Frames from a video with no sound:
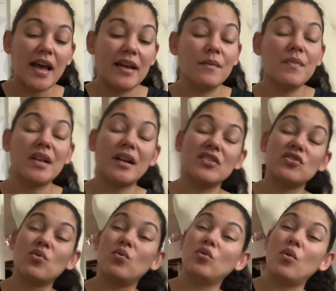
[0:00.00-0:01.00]
item that I
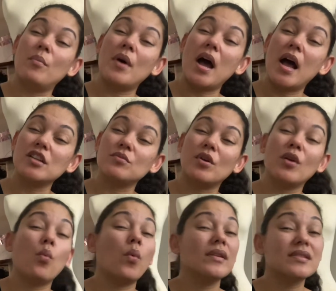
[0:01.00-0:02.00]
sold on
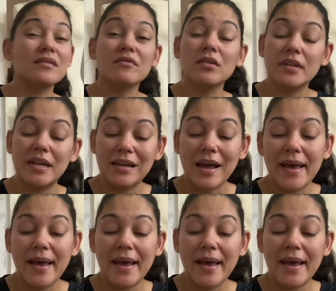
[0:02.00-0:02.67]
Poshmark wasn't really an